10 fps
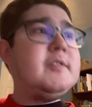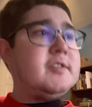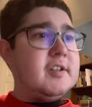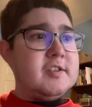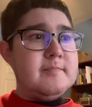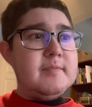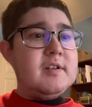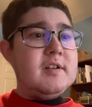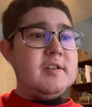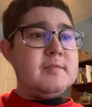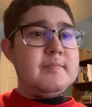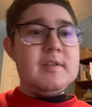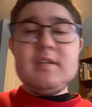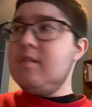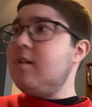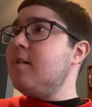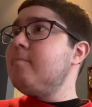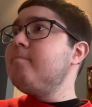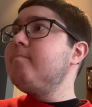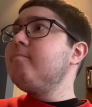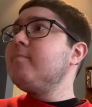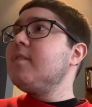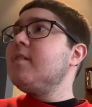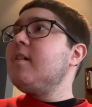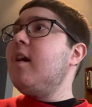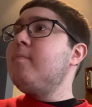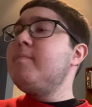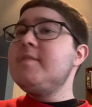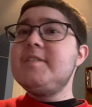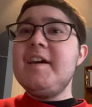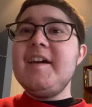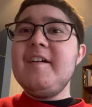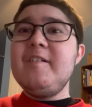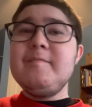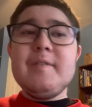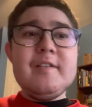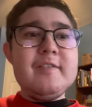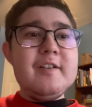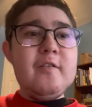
Stetson Bennett has been um, up and down, but I think